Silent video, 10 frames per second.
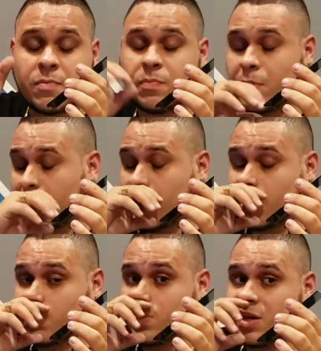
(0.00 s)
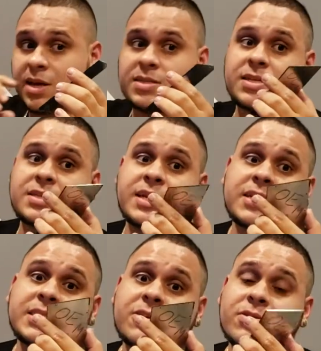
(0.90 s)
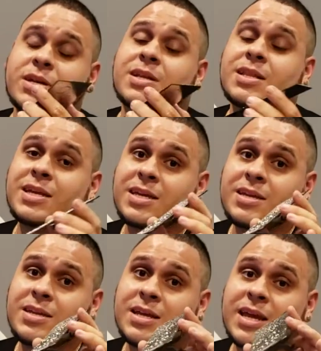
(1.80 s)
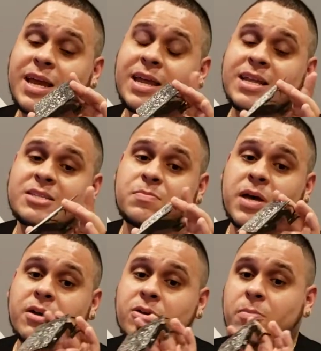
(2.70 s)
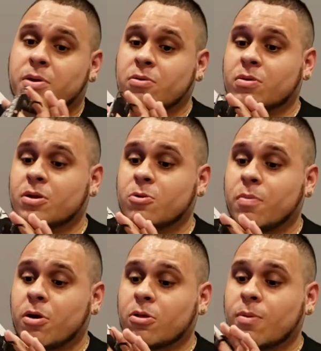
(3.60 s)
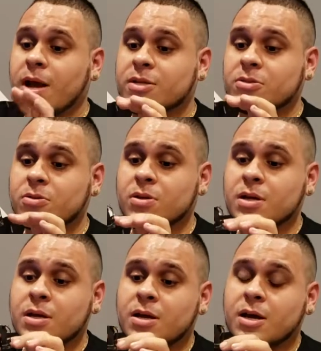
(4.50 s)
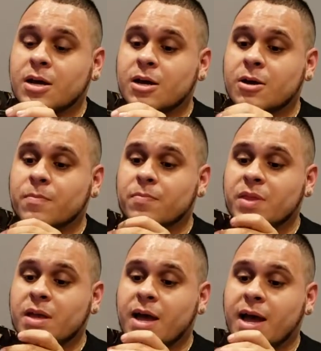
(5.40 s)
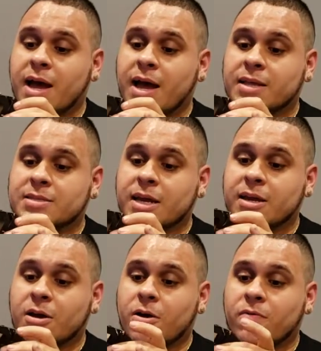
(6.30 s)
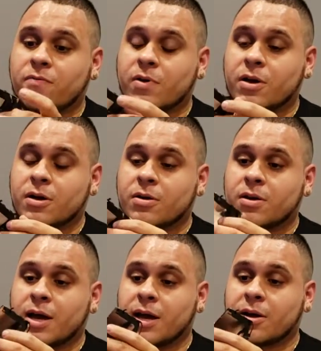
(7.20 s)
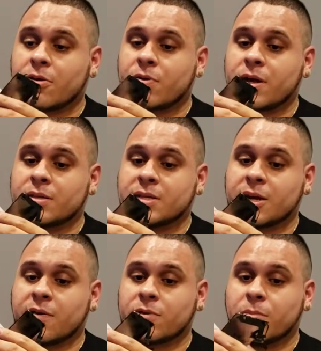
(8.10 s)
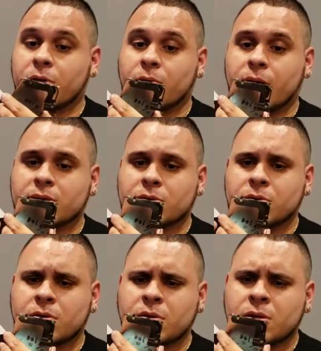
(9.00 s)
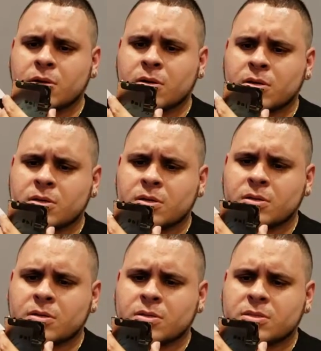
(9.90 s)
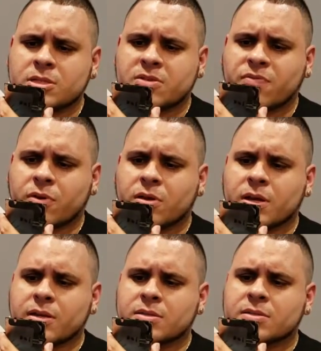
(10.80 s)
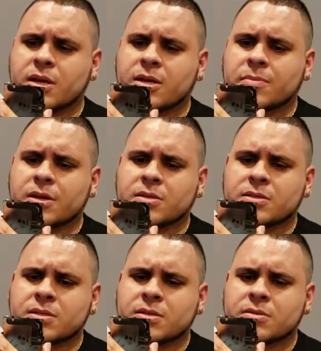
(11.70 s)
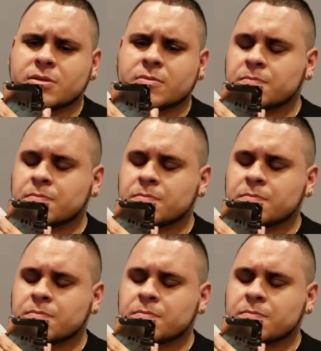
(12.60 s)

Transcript: But because it's easier to clean and it's better to put on a new polarizer, I'll go ahead and take off the polarizer. Just for cleaning's sake, because it's easier.